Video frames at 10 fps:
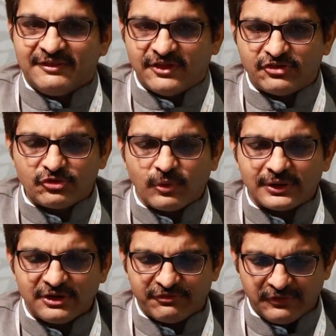This is
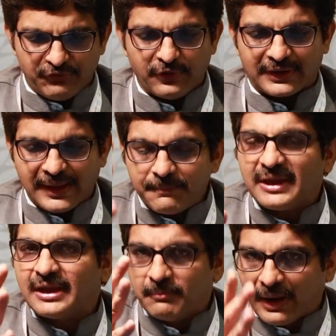what, if you are
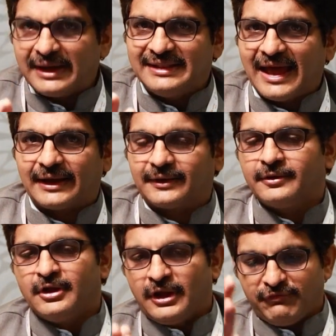keeping in mind that,
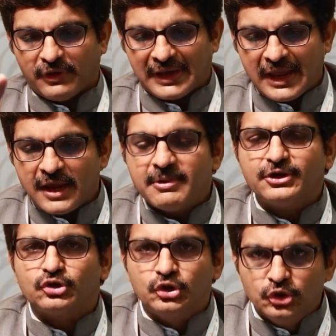if you are able
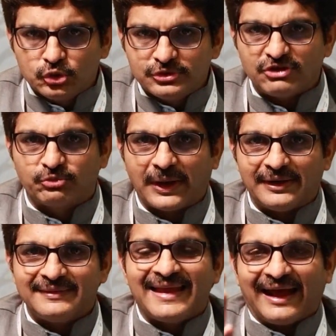to do this
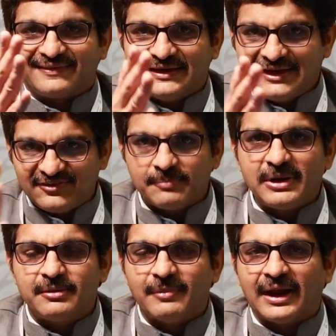one as a
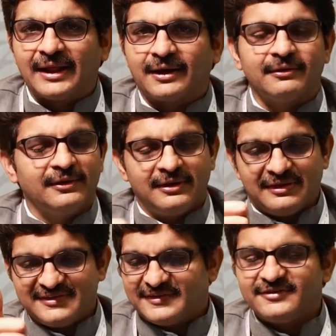disciplined manner,
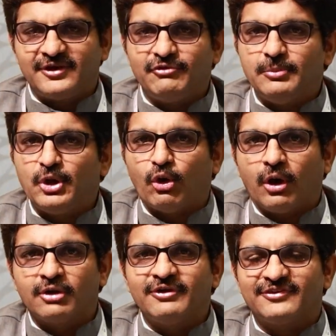surgery will be
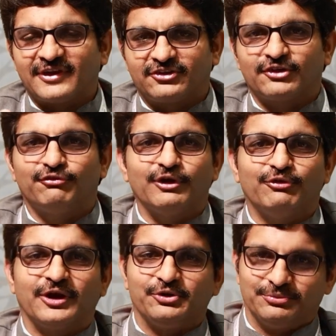always successful
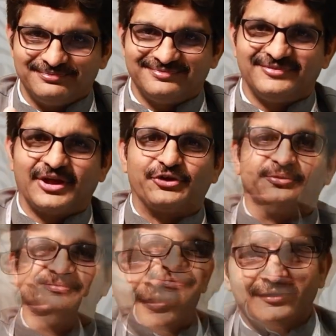for you. Thank
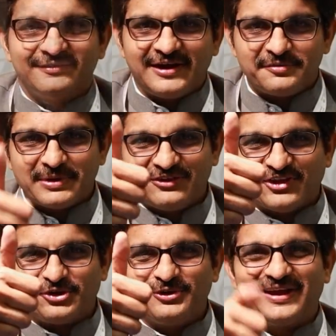you. Treatment
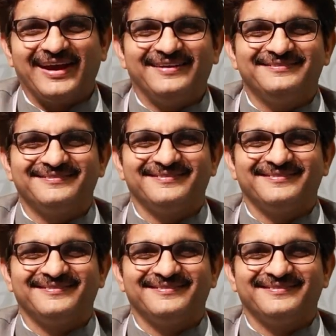jaruri hai.